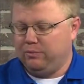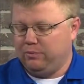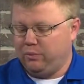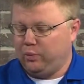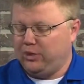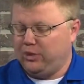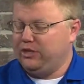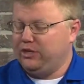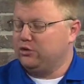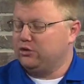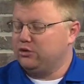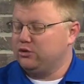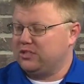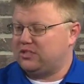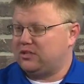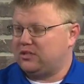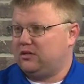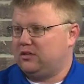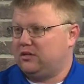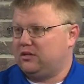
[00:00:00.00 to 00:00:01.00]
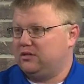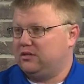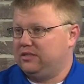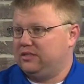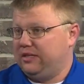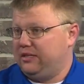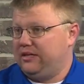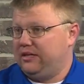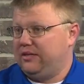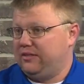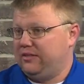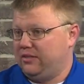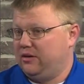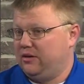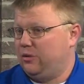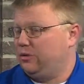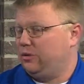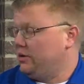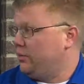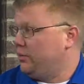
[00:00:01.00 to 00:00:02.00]
We use what's called, and the
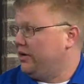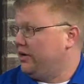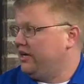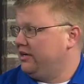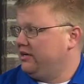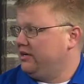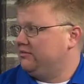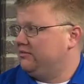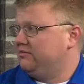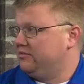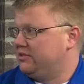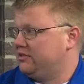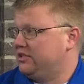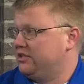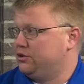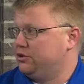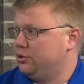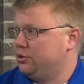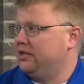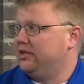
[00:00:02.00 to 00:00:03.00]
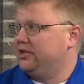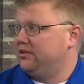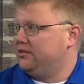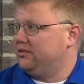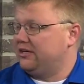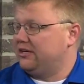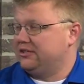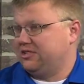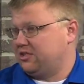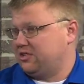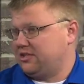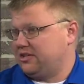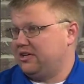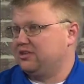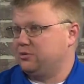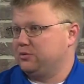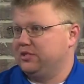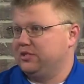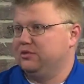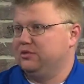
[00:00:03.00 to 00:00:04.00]
only way to do it, not just
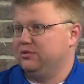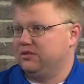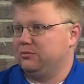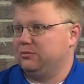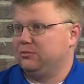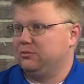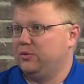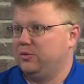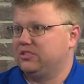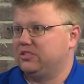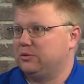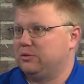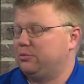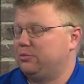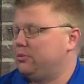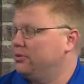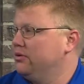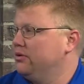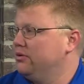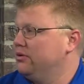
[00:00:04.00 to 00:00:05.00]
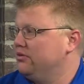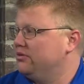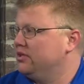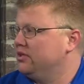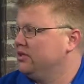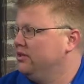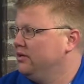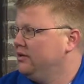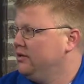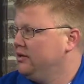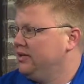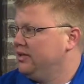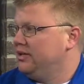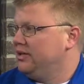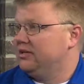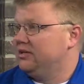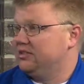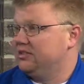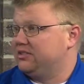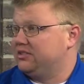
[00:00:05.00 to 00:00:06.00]
because we use it, but what's approved,
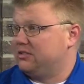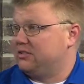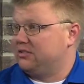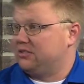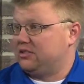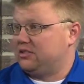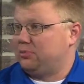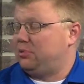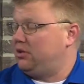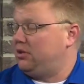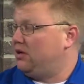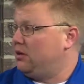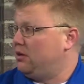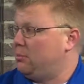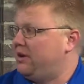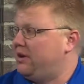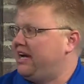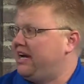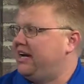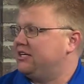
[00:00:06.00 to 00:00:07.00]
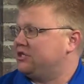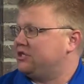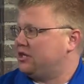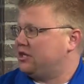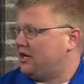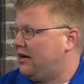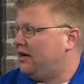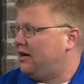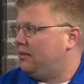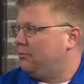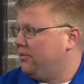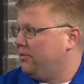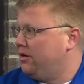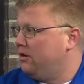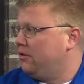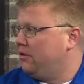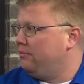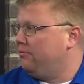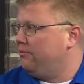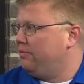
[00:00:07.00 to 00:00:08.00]
is there's a plug patch
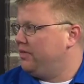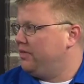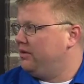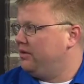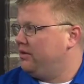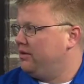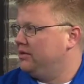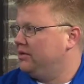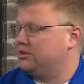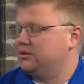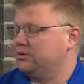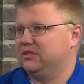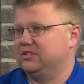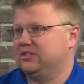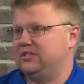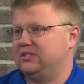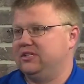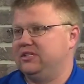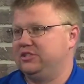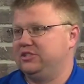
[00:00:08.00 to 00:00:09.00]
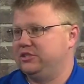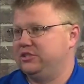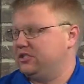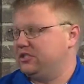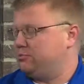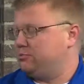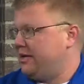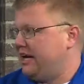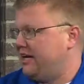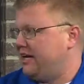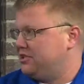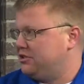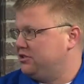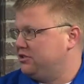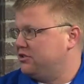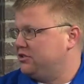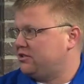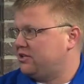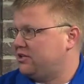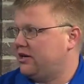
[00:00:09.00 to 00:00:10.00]
combo. And so instead of just patching
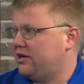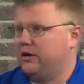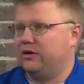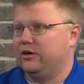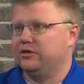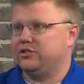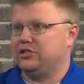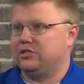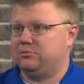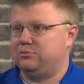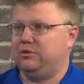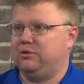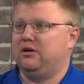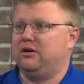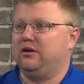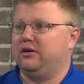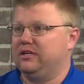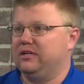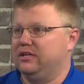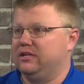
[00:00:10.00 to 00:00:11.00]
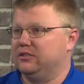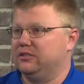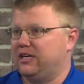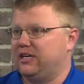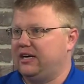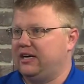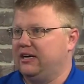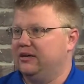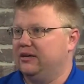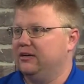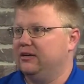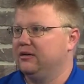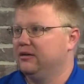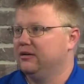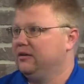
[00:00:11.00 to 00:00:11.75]
your tire or just plugging your tire,